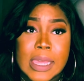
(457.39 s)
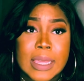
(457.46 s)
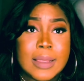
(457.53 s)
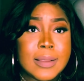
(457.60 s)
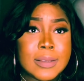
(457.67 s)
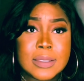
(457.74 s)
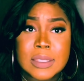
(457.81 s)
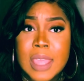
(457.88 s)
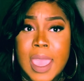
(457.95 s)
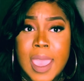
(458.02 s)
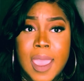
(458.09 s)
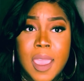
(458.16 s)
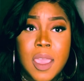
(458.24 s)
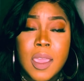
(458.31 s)
is
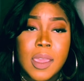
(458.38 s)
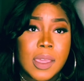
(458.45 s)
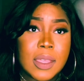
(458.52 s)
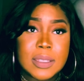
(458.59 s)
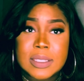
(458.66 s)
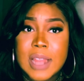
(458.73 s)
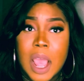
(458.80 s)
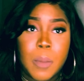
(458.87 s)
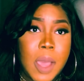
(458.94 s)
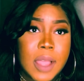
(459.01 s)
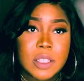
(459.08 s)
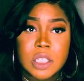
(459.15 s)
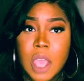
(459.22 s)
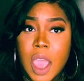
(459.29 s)
that it's not
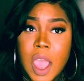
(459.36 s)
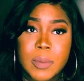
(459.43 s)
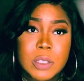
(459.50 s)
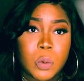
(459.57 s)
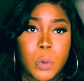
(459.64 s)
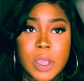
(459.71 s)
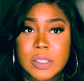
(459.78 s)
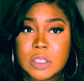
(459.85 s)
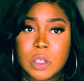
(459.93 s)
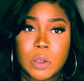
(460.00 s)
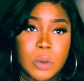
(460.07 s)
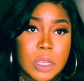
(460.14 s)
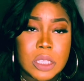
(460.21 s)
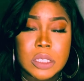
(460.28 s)
my job to
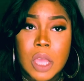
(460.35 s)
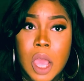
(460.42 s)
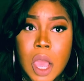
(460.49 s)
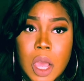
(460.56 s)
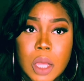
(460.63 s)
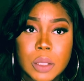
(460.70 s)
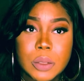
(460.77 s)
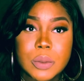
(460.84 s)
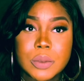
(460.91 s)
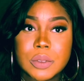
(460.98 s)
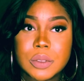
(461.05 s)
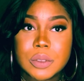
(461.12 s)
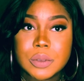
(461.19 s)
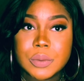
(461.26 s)
rescue these hoes.